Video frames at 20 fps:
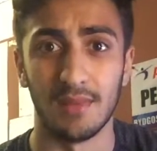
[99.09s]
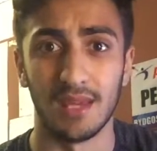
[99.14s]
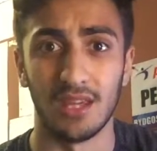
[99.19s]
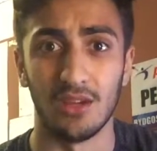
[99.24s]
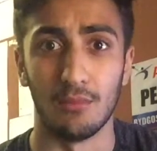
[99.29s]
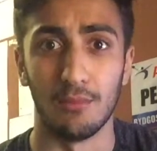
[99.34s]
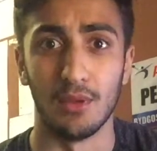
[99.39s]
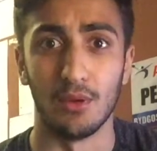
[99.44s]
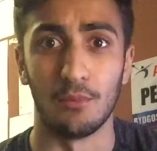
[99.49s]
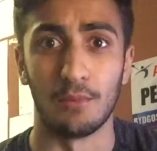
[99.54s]
making
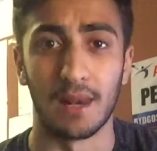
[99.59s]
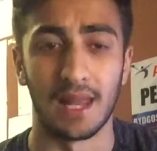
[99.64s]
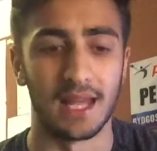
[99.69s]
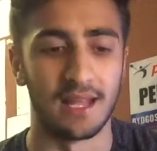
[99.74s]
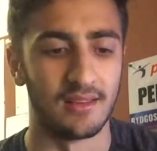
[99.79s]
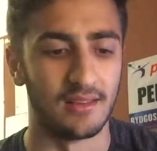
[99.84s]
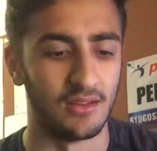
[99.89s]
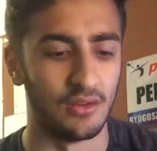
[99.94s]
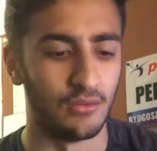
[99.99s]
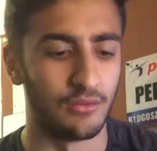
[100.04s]
your meal
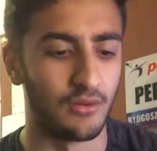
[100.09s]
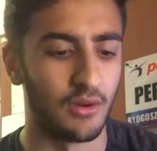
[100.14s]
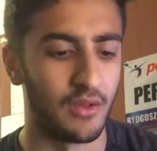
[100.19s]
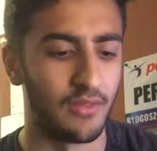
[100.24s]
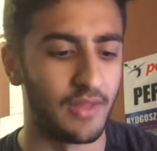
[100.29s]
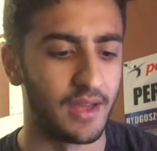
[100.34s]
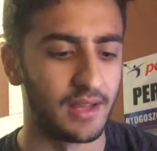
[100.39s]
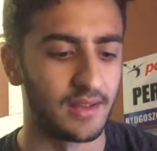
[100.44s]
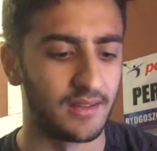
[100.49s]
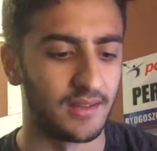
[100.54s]
plans, you
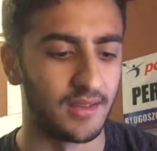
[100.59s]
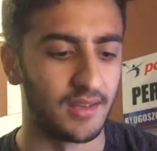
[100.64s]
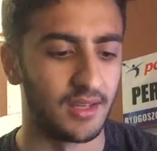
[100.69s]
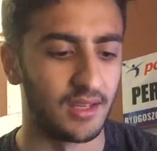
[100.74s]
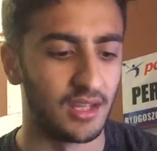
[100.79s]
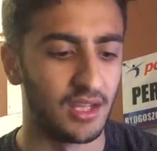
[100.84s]
find that uh,